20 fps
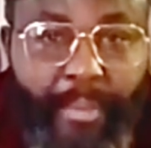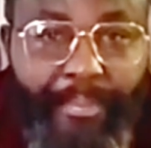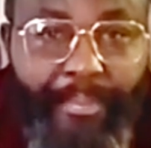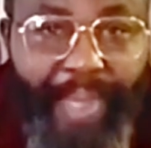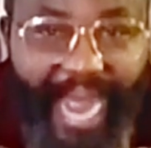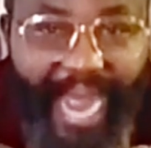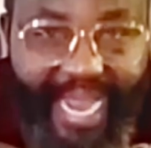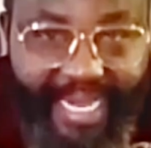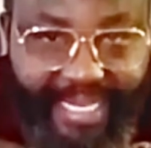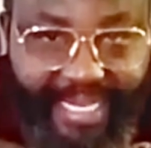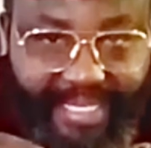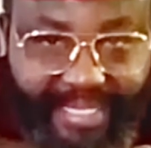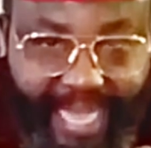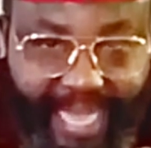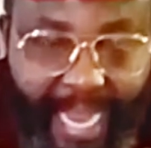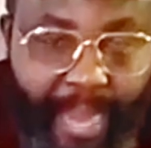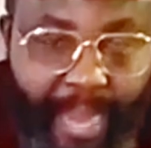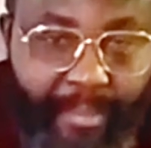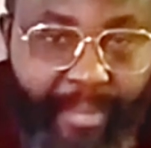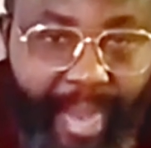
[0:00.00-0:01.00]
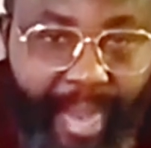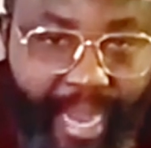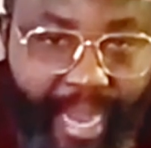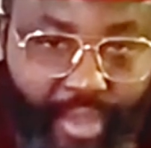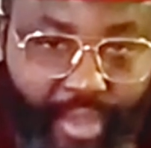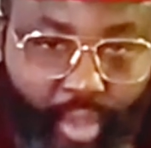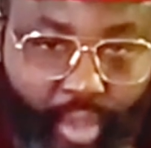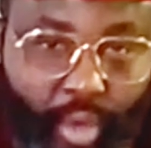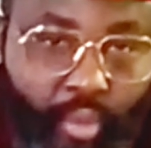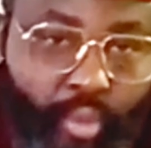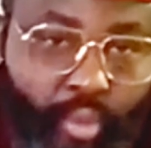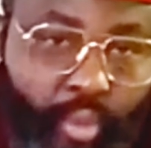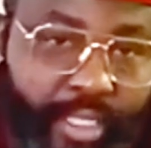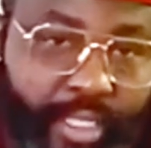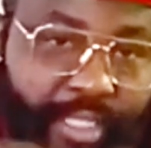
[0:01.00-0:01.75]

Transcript: By the time I'm done with